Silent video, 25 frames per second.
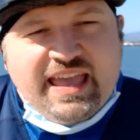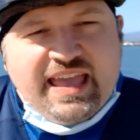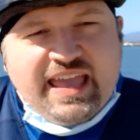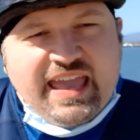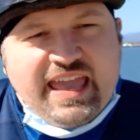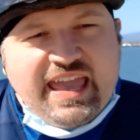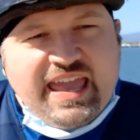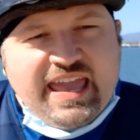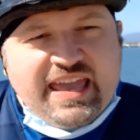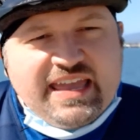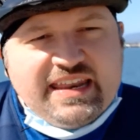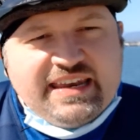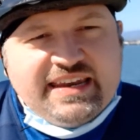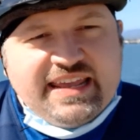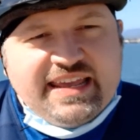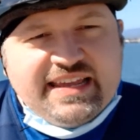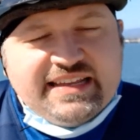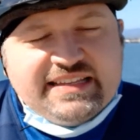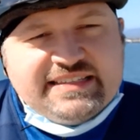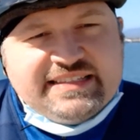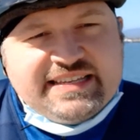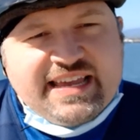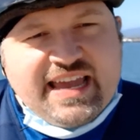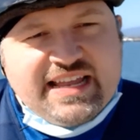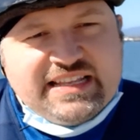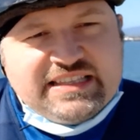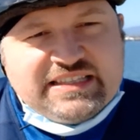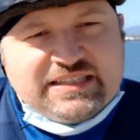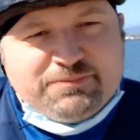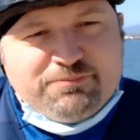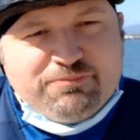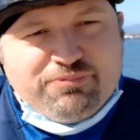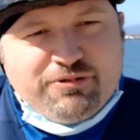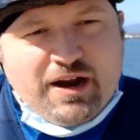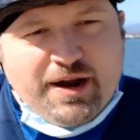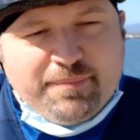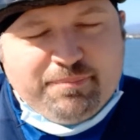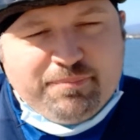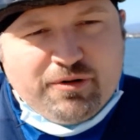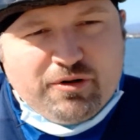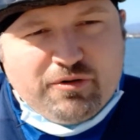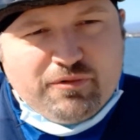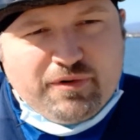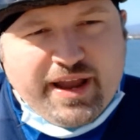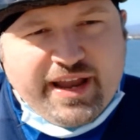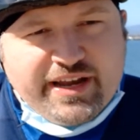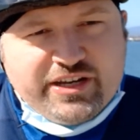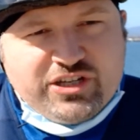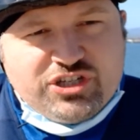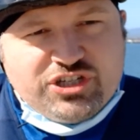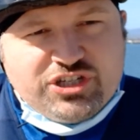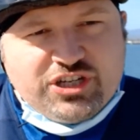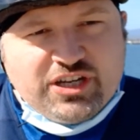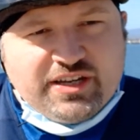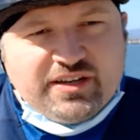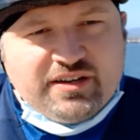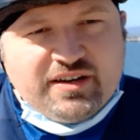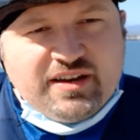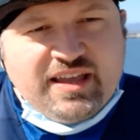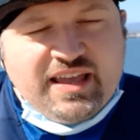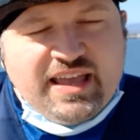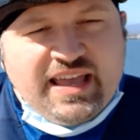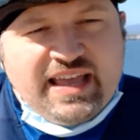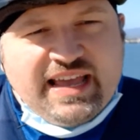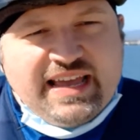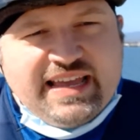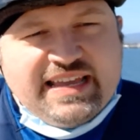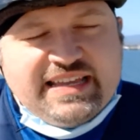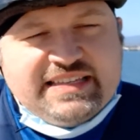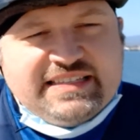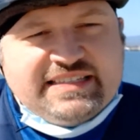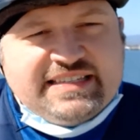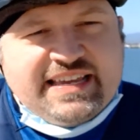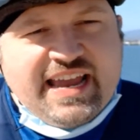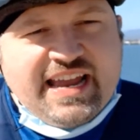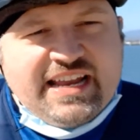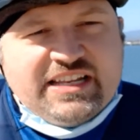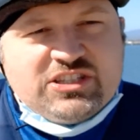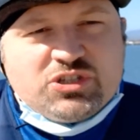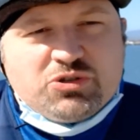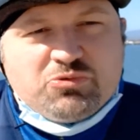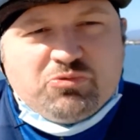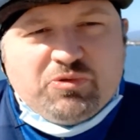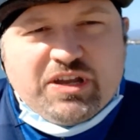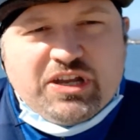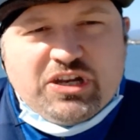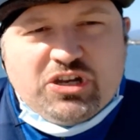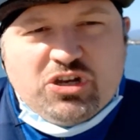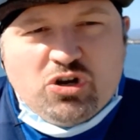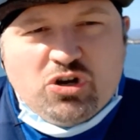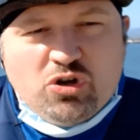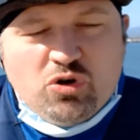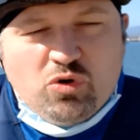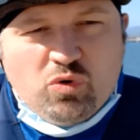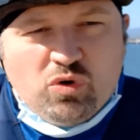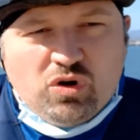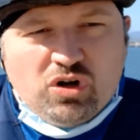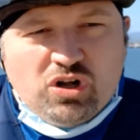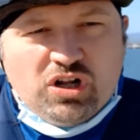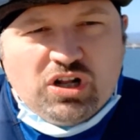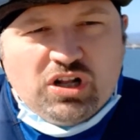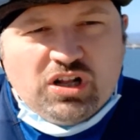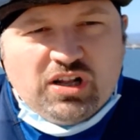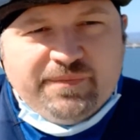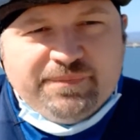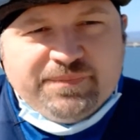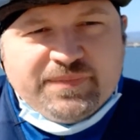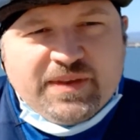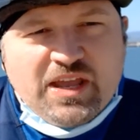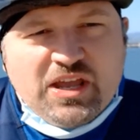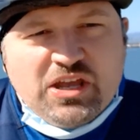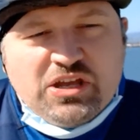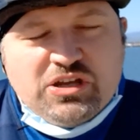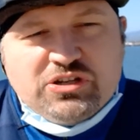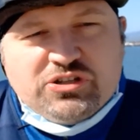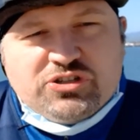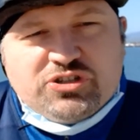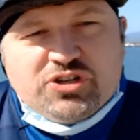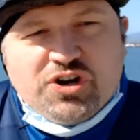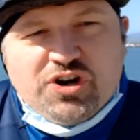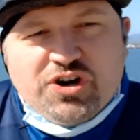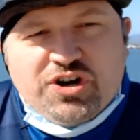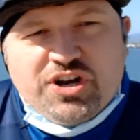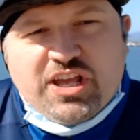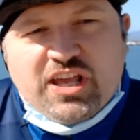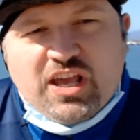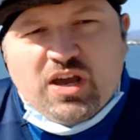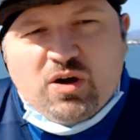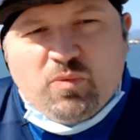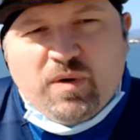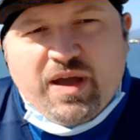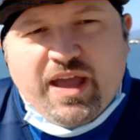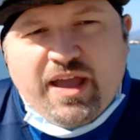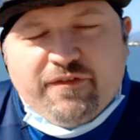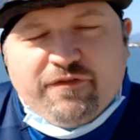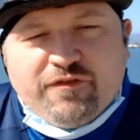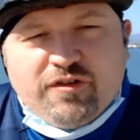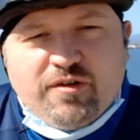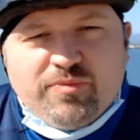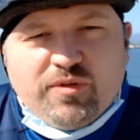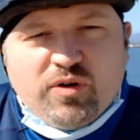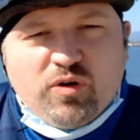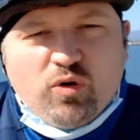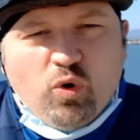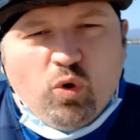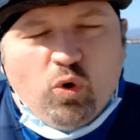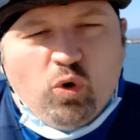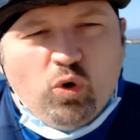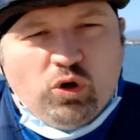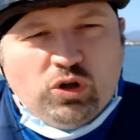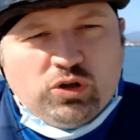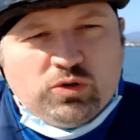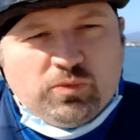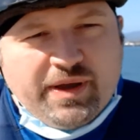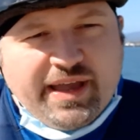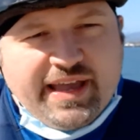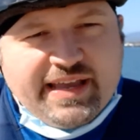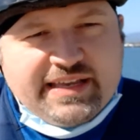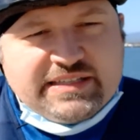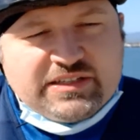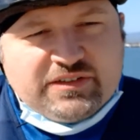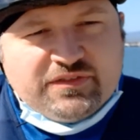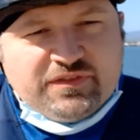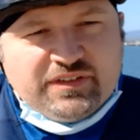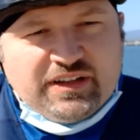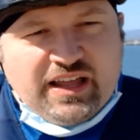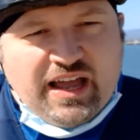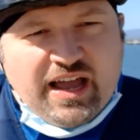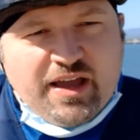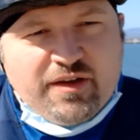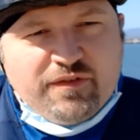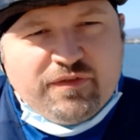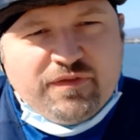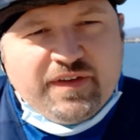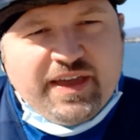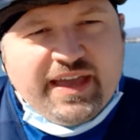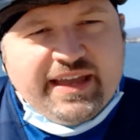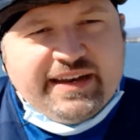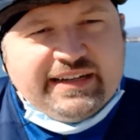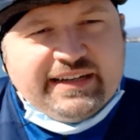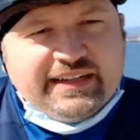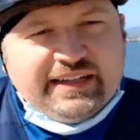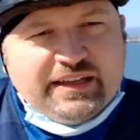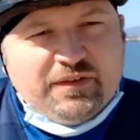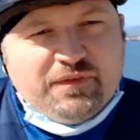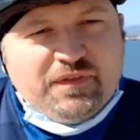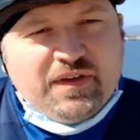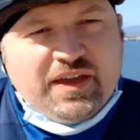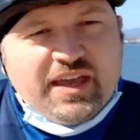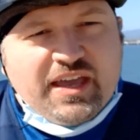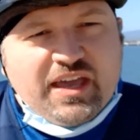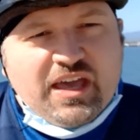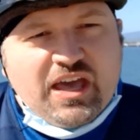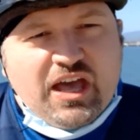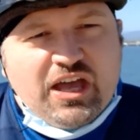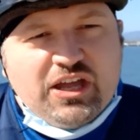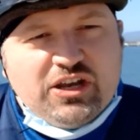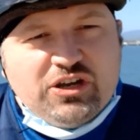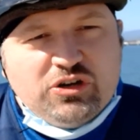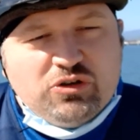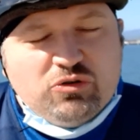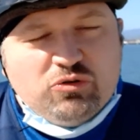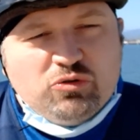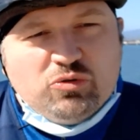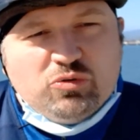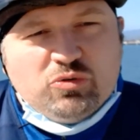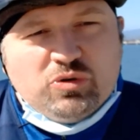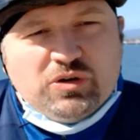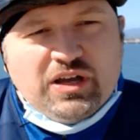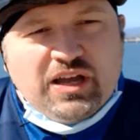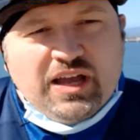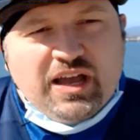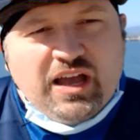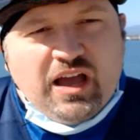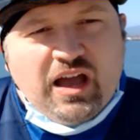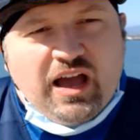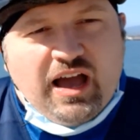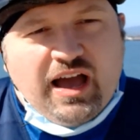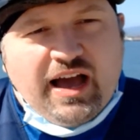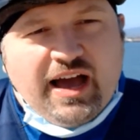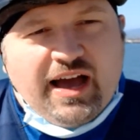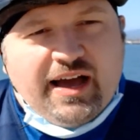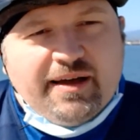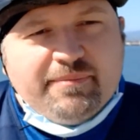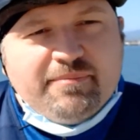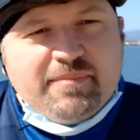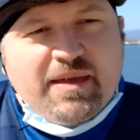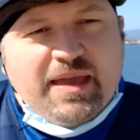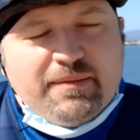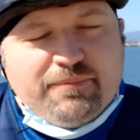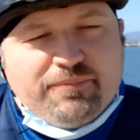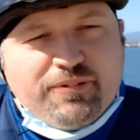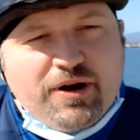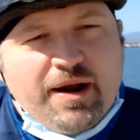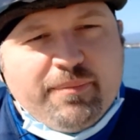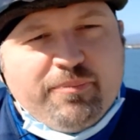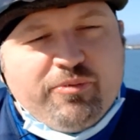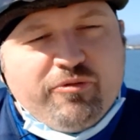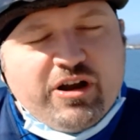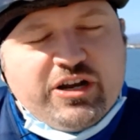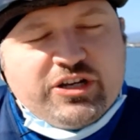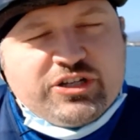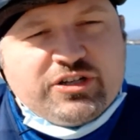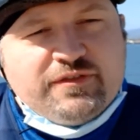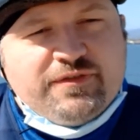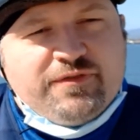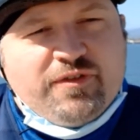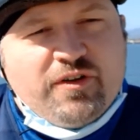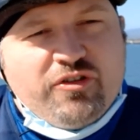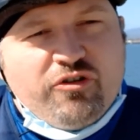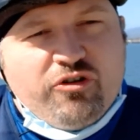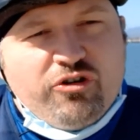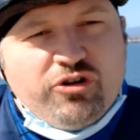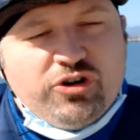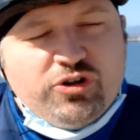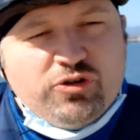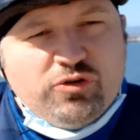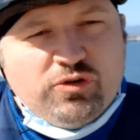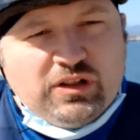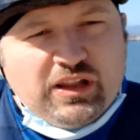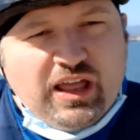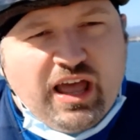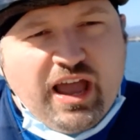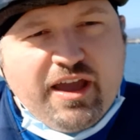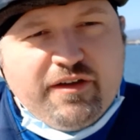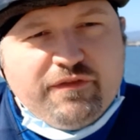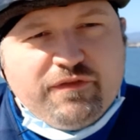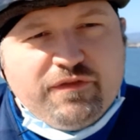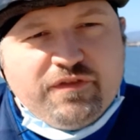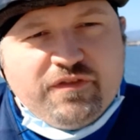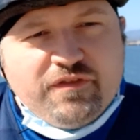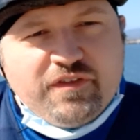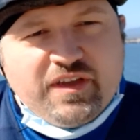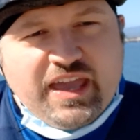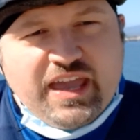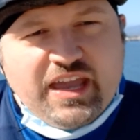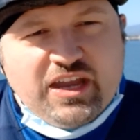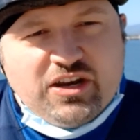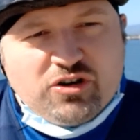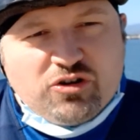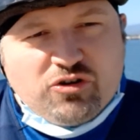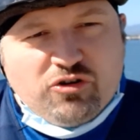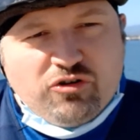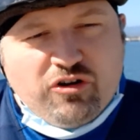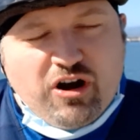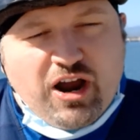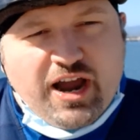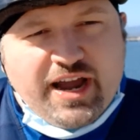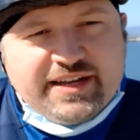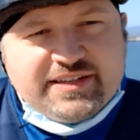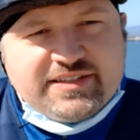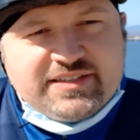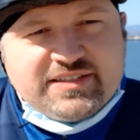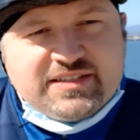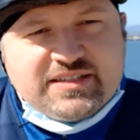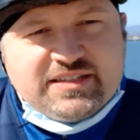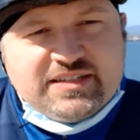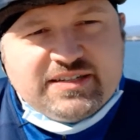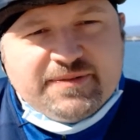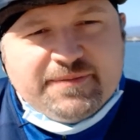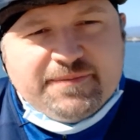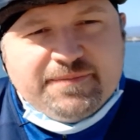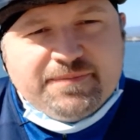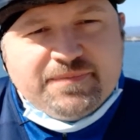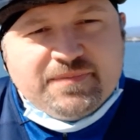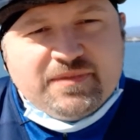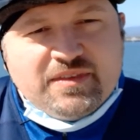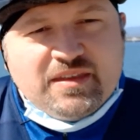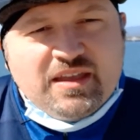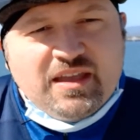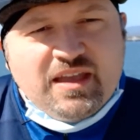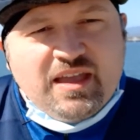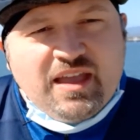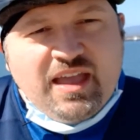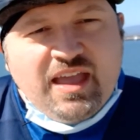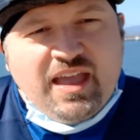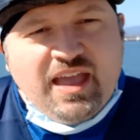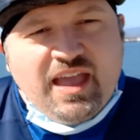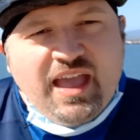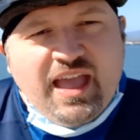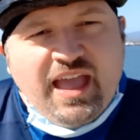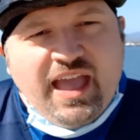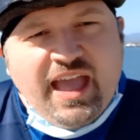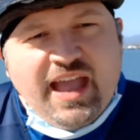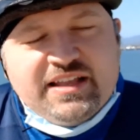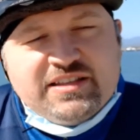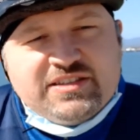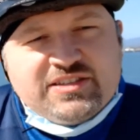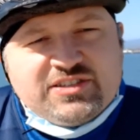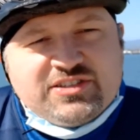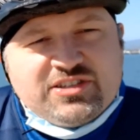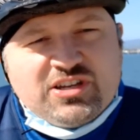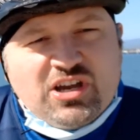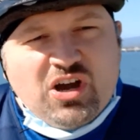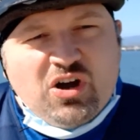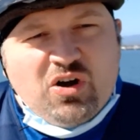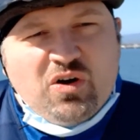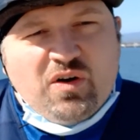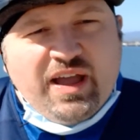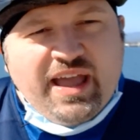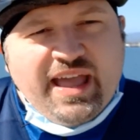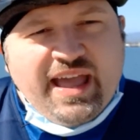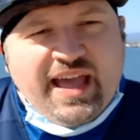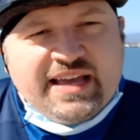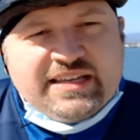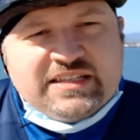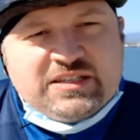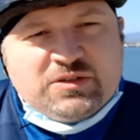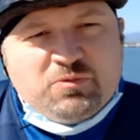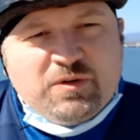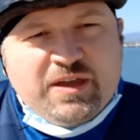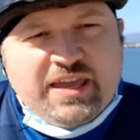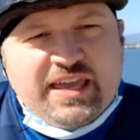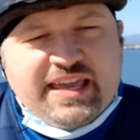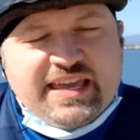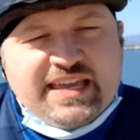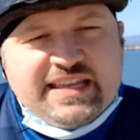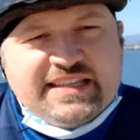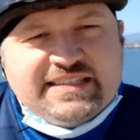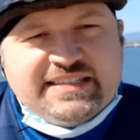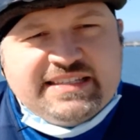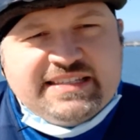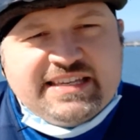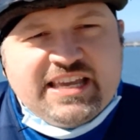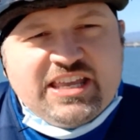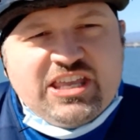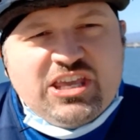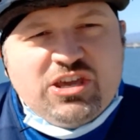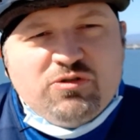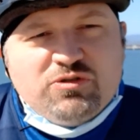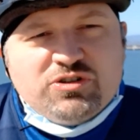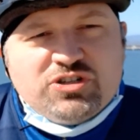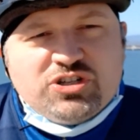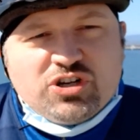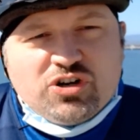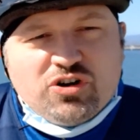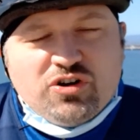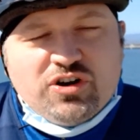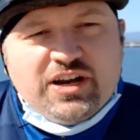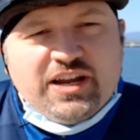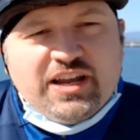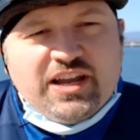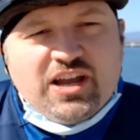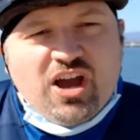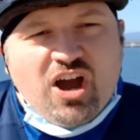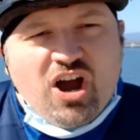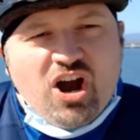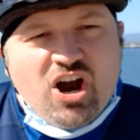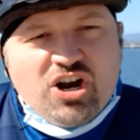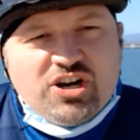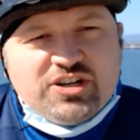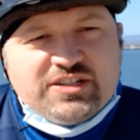in intense preparation, intense renewal, turning away from their old ways of life and living a new, uh, in preparation for their new life in Christ. And so as we continue during our